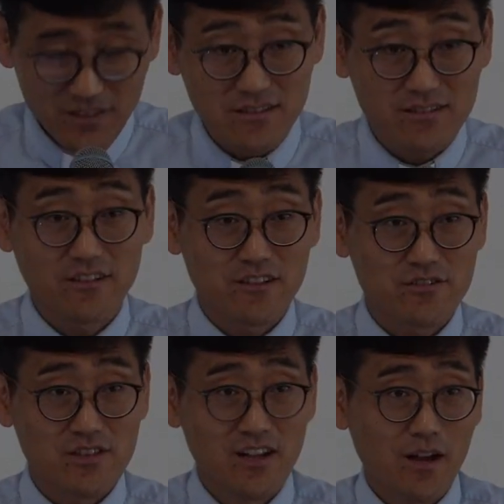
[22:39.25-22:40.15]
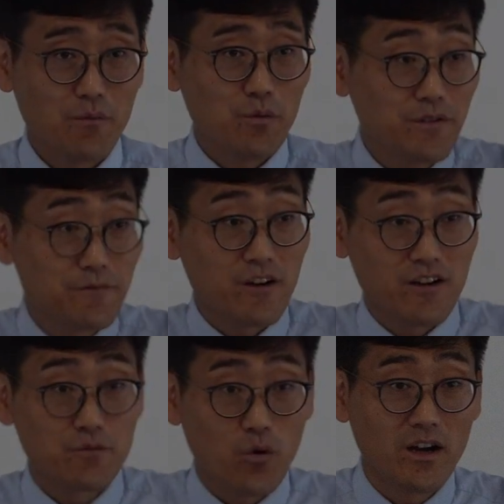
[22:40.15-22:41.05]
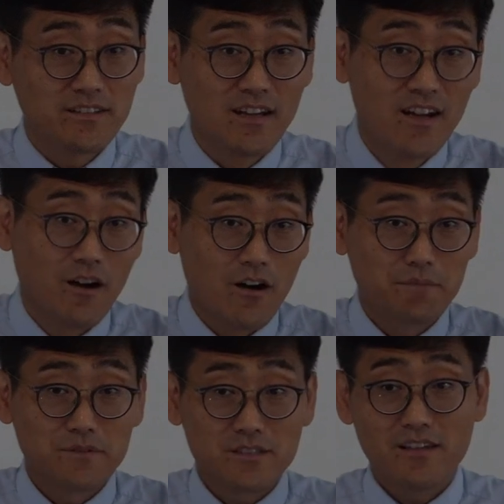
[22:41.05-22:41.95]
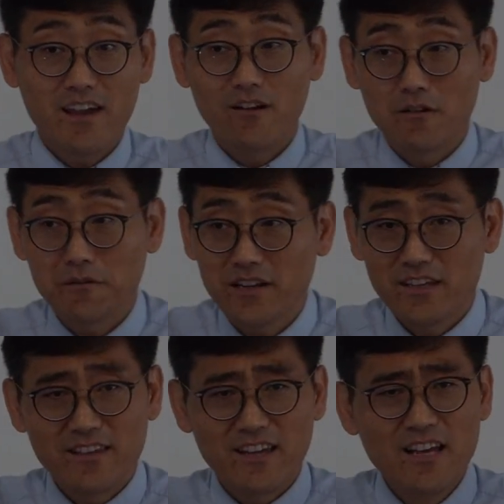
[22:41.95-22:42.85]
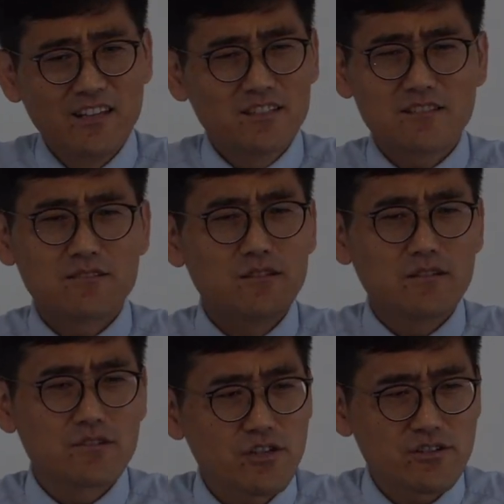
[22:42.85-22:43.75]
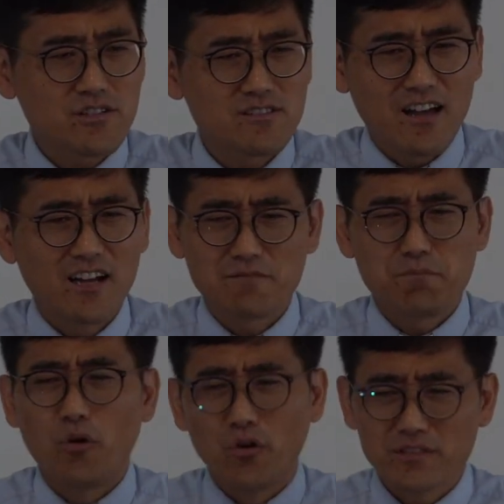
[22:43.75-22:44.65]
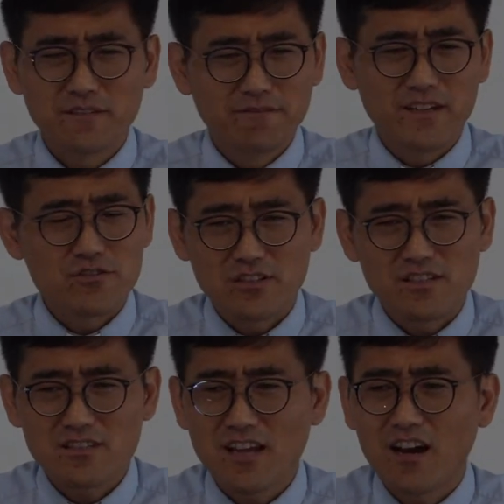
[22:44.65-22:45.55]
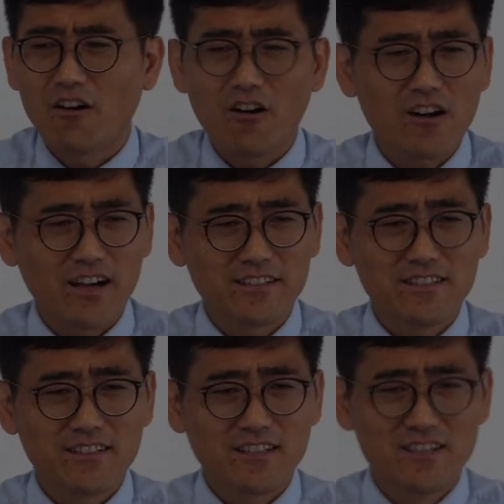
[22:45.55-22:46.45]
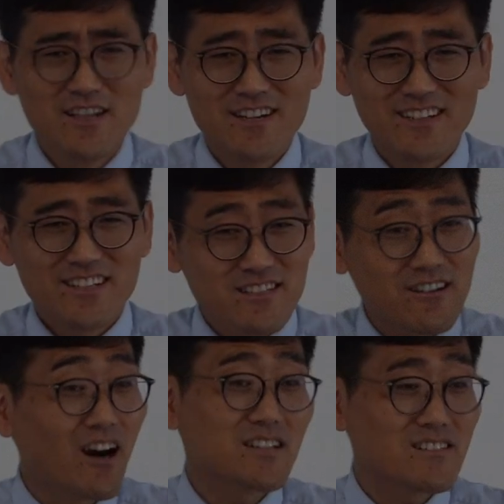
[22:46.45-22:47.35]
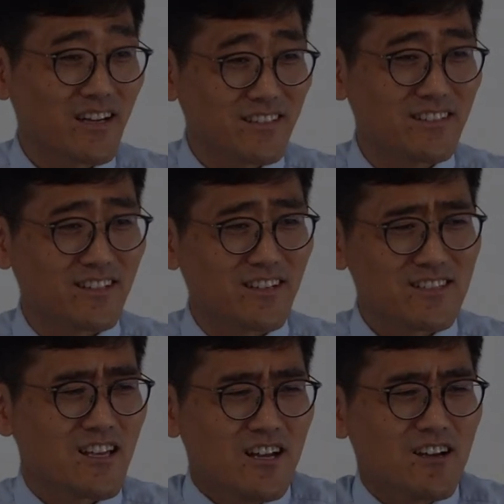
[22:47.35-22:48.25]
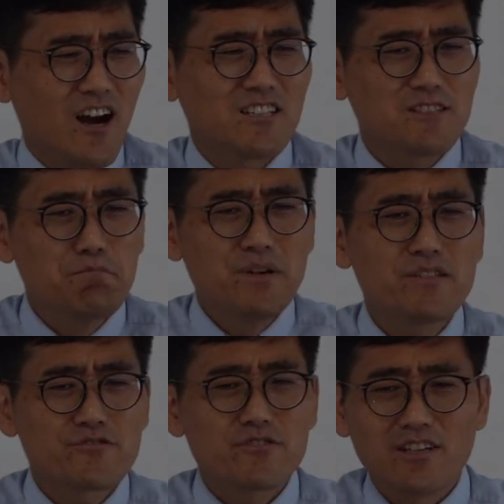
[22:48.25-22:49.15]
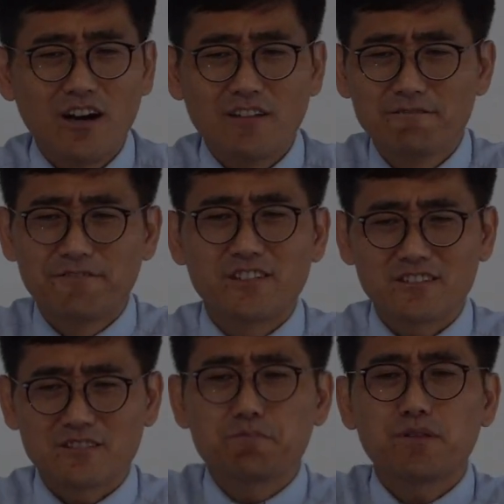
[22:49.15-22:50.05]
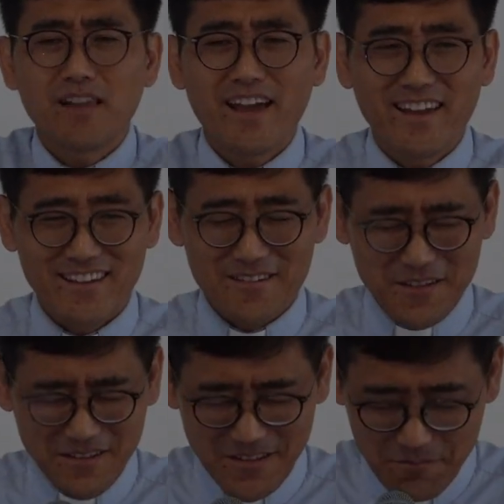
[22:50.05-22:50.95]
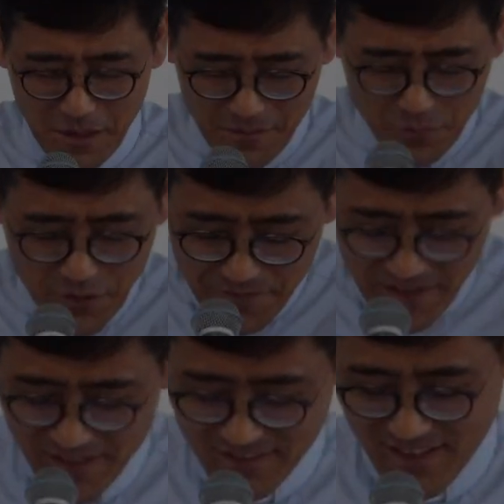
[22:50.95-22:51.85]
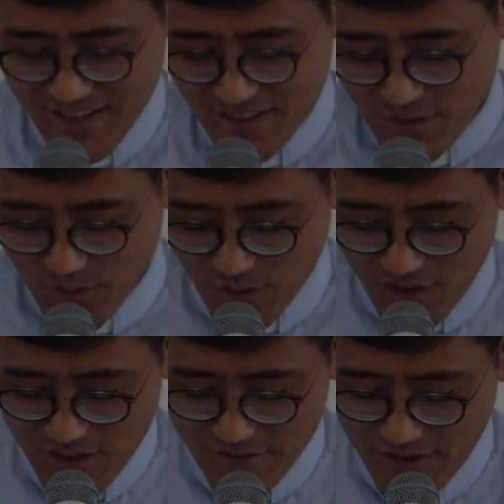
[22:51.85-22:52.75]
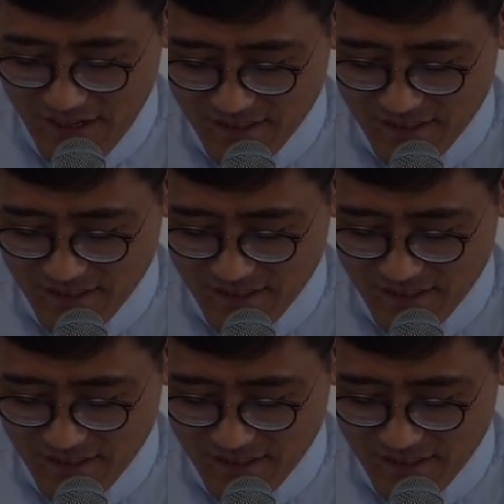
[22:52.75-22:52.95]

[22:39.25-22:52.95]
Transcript: to be discouraged. And we've heard one today already, that the church is not Paul's invention. It's not our idea. It's God's idea. It's God's mystery unfurled, plan, revealed to all of